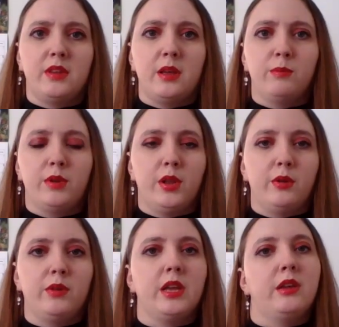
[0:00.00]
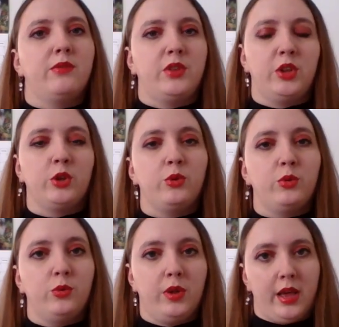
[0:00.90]
down below if
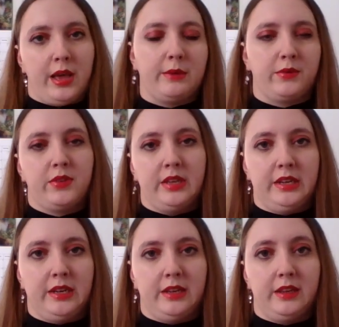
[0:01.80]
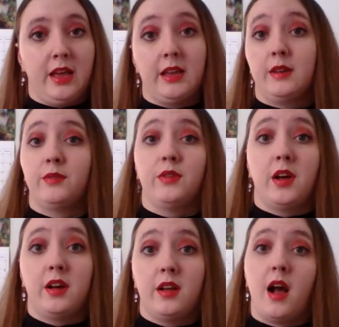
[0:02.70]
you have seen it. And if
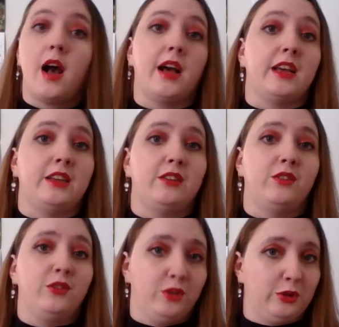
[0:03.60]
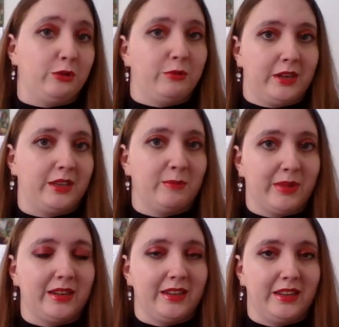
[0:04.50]
not, I do
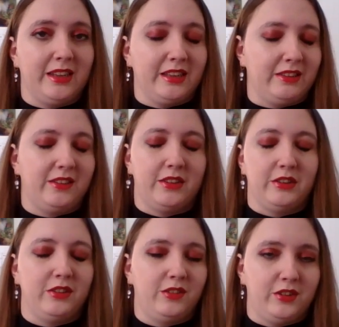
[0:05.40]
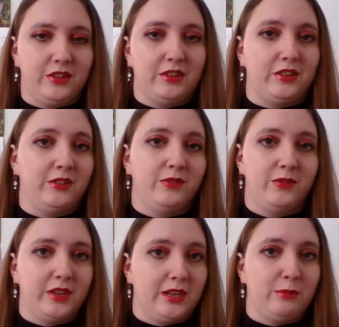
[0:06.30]
recommend it. It's a good,
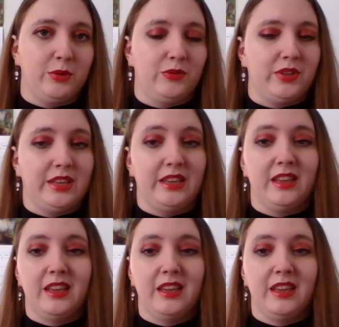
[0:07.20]
funny movie.